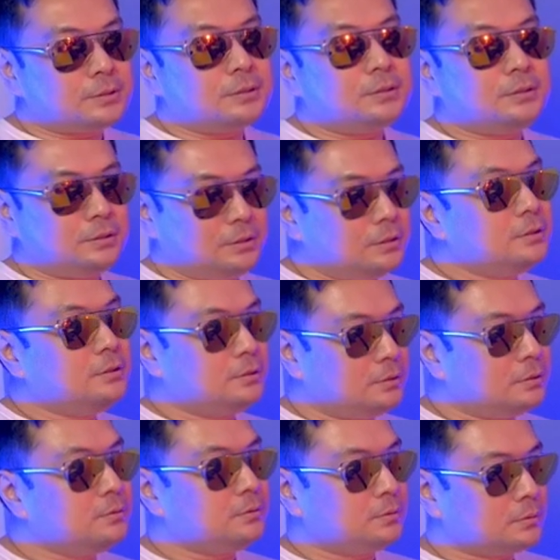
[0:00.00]

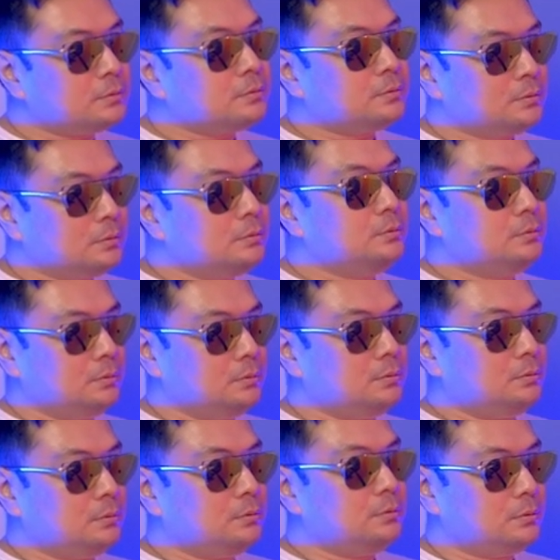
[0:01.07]

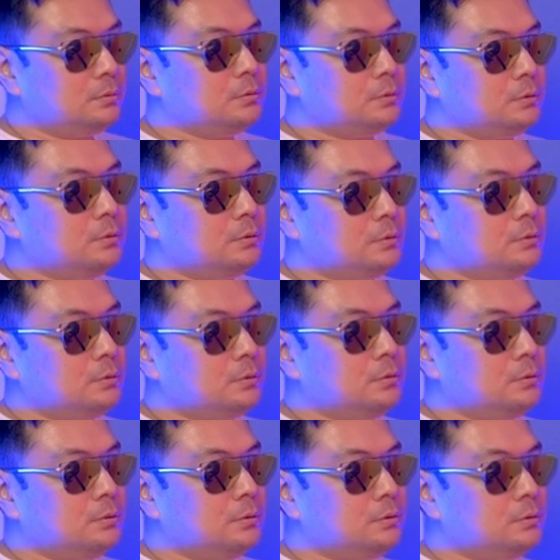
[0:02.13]

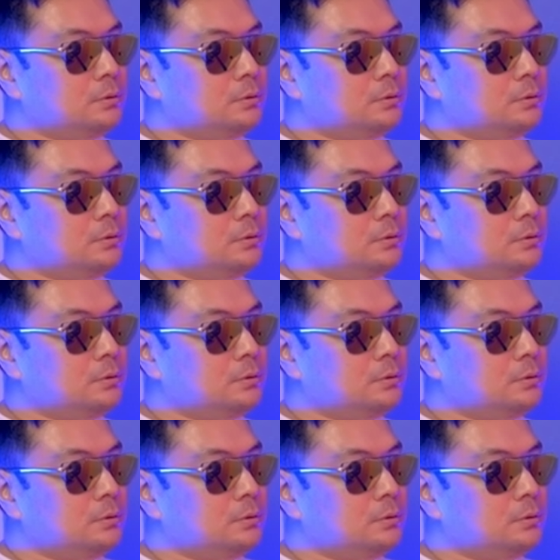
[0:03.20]
The person shown says nothing.